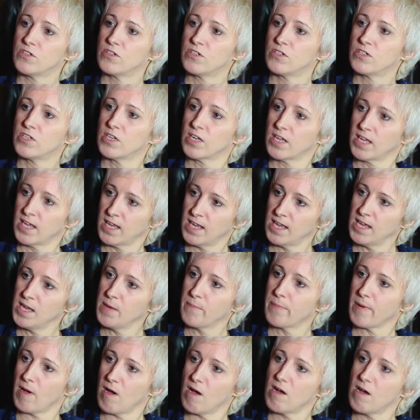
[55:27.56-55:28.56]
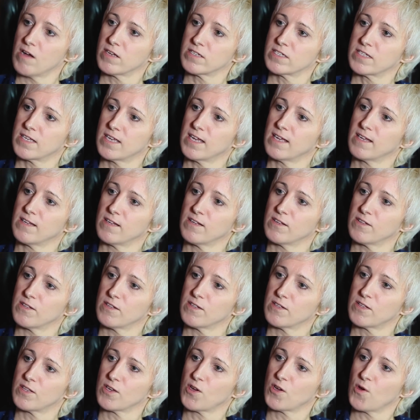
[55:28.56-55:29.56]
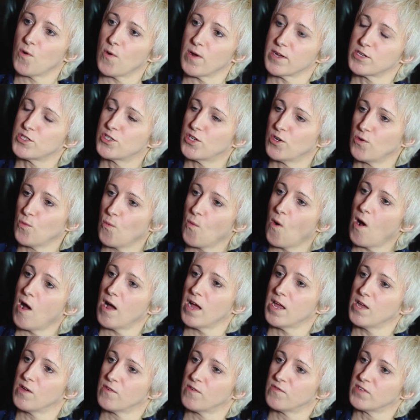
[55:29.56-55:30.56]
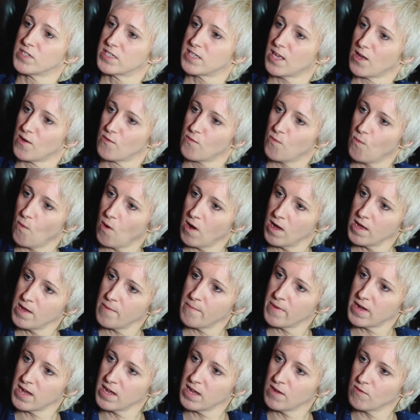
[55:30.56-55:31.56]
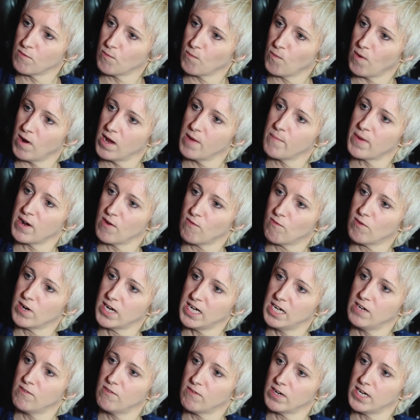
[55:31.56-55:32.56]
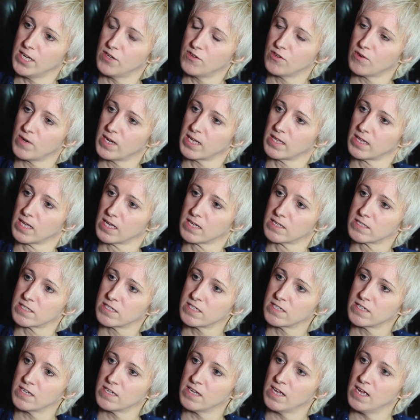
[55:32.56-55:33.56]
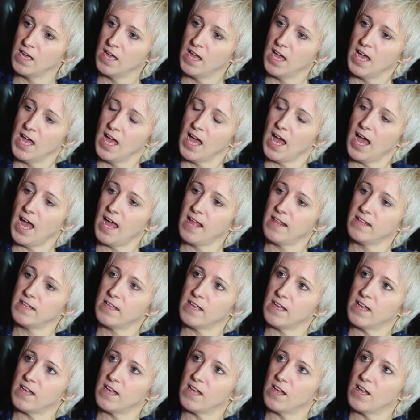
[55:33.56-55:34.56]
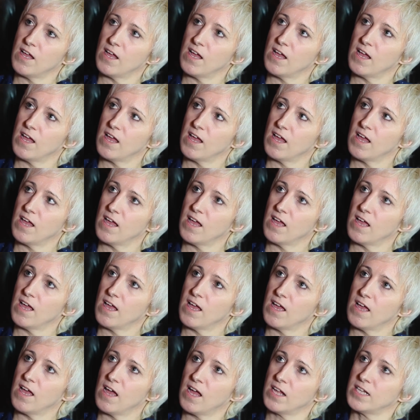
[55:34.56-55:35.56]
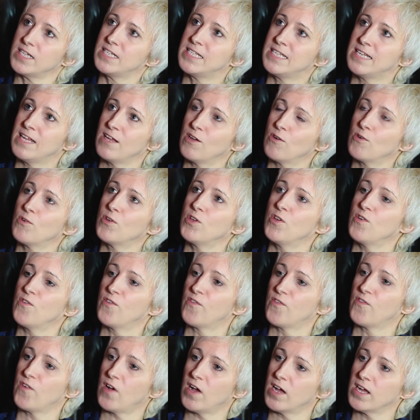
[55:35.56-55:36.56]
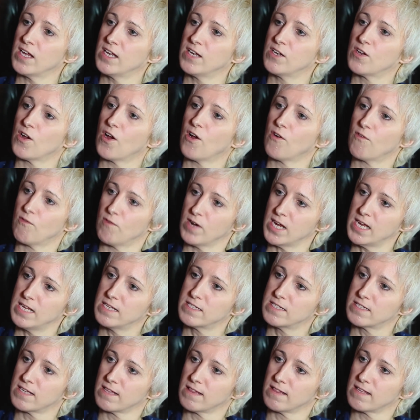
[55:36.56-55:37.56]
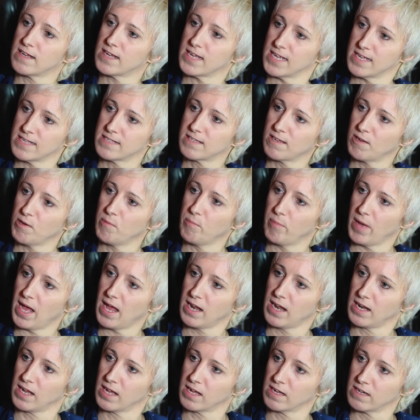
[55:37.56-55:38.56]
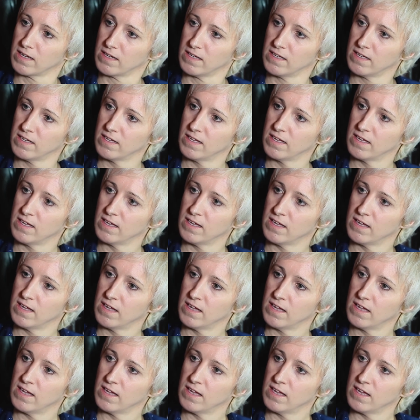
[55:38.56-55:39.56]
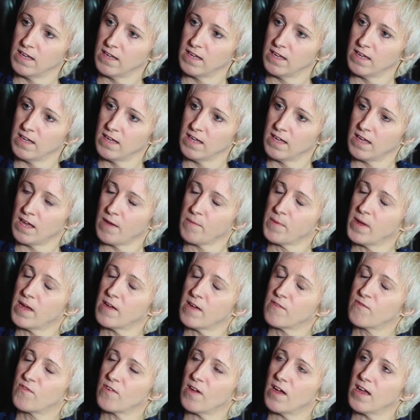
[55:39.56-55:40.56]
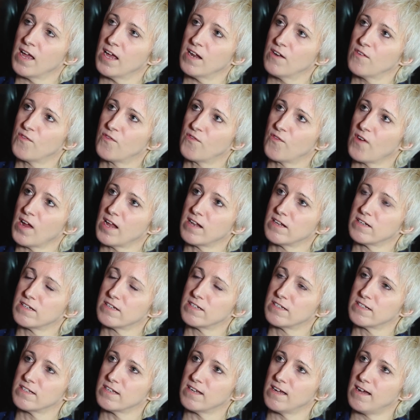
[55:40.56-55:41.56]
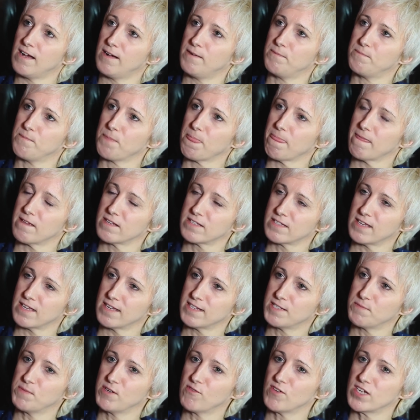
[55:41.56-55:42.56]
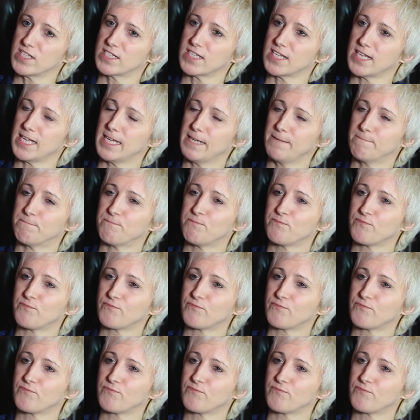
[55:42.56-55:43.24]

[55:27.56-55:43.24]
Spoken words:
to keep asking the question why of yourself, why am I really, really doing this? And until you find a reason that is compelling. I had a friend say to me recently,